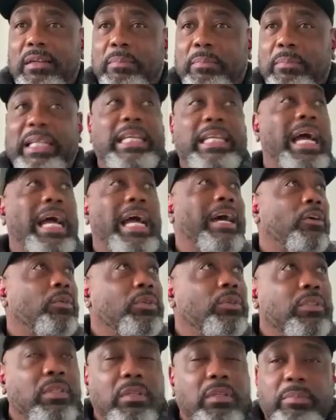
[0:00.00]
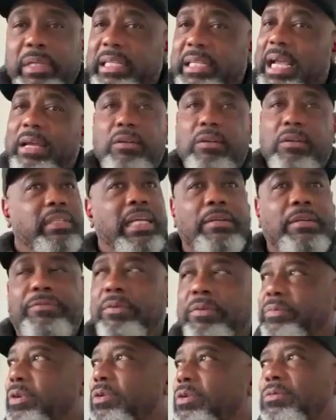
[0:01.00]
McDonald's. McDonald's ain't
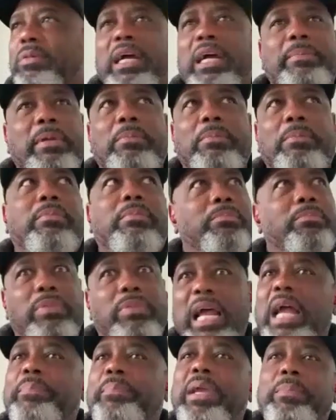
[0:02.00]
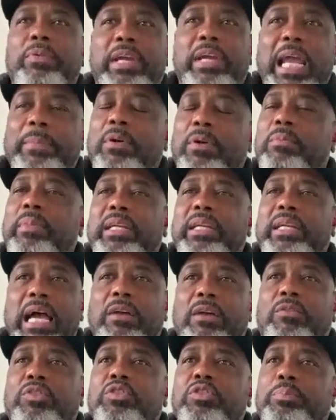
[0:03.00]
from no white people. Black people came up with
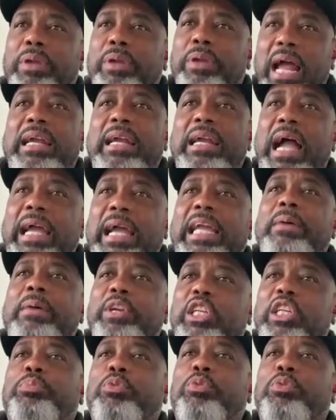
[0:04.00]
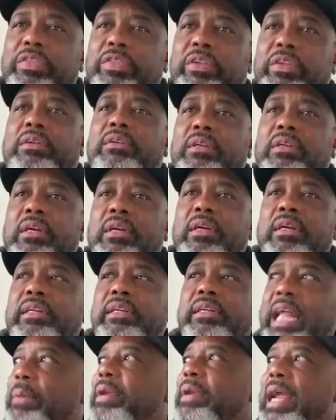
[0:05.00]
McDonald's. It was a black guy, him and his brother.
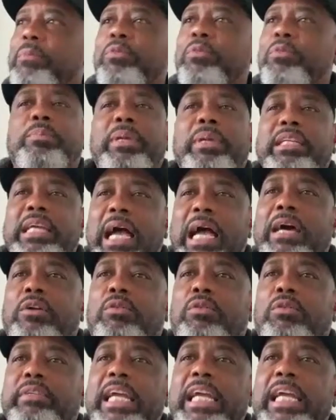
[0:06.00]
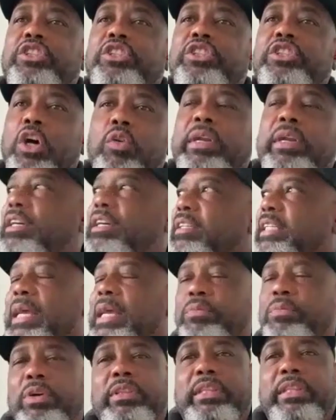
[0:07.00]
Their name was McDonald. They sold it because
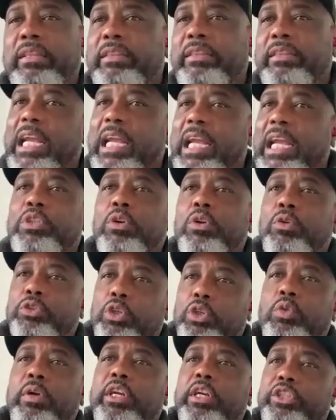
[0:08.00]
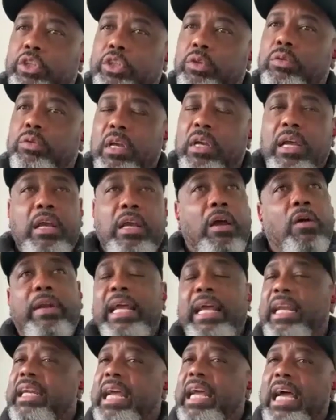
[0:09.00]
they would they think it was going to do what it do, or
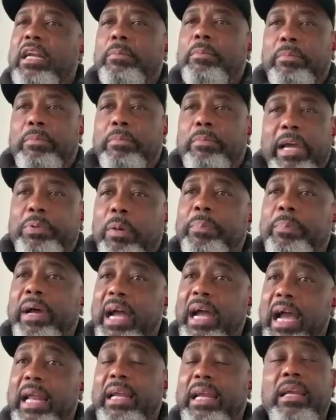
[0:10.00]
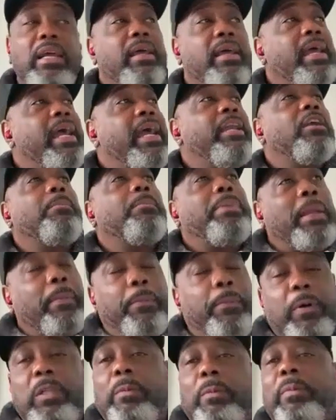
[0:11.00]
they didn't have the money to put behind it, and them
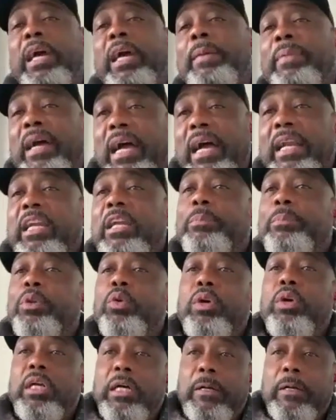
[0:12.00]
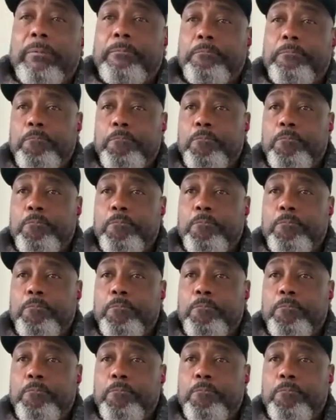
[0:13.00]
people put the money behind it and blew it up.